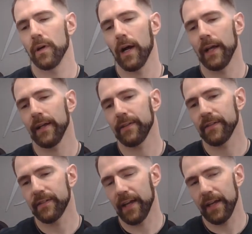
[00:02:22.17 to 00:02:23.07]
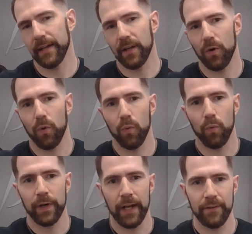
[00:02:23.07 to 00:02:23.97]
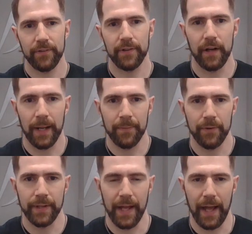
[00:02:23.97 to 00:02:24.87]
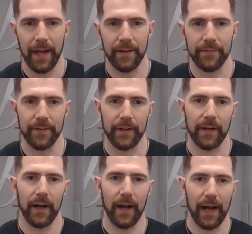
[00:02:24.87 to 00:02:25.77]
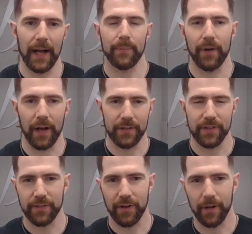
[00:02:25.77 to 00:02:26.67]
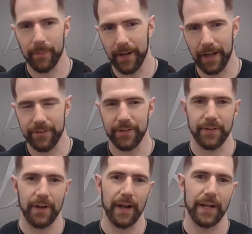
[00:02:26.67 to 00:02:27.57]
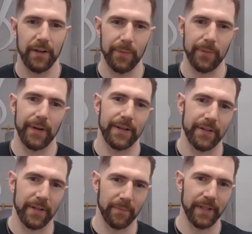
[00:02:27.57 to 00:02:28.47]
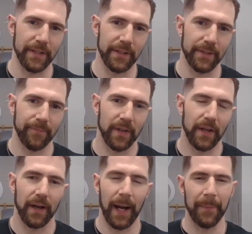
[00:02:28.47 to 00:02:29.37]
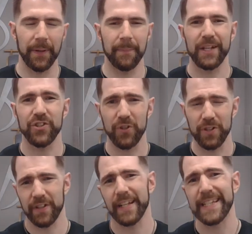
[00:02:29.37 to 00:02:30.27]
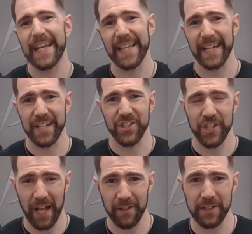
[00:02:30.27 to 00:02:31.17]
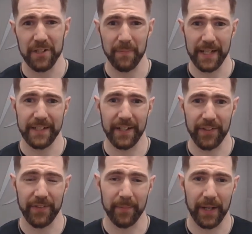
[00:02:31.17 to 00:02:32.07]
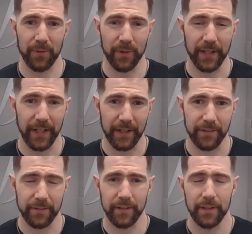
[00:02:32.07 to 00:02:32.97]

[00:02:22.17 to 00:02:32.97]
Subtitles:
I like to say whenever I'm going to have a high processed carbohydrate or high carbohydrate meal, I'm going to make sure it's on a day that I challenged myself in my workout.